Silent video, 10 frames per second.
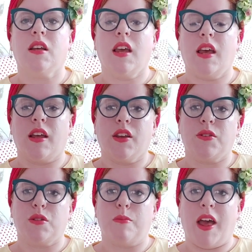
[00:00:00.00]
yeah,
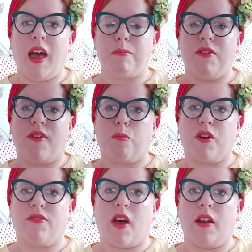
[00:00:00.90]
used all my Happy
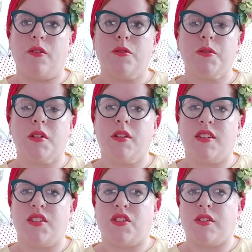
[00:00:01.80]
Fabric vinyls.
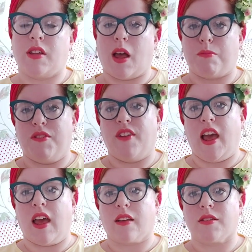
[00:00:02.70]
This is just Happy
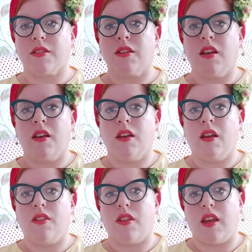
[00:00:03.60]
Flex,
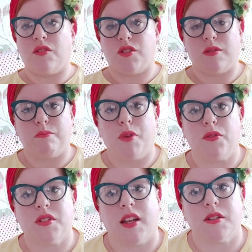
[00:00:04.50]
the just
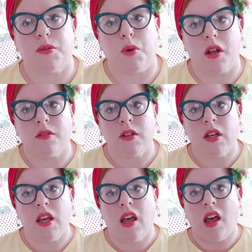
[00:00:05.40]
bulk standard one.
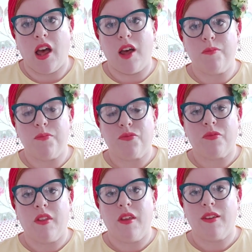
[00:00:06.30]

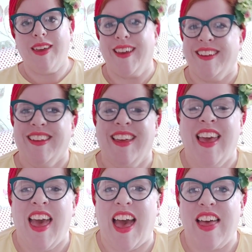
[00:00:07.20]
Yeah,
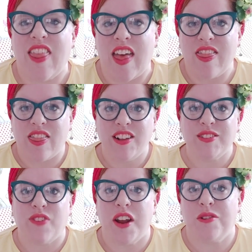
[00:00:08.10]
and then this
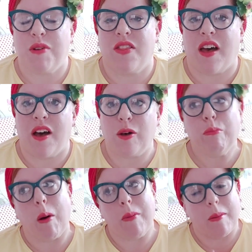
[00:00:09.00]
final one that I'll
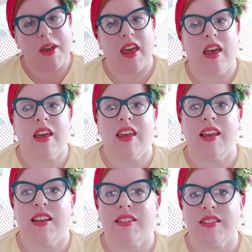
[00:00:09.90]
pop up here
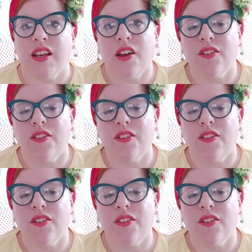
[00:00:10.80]
is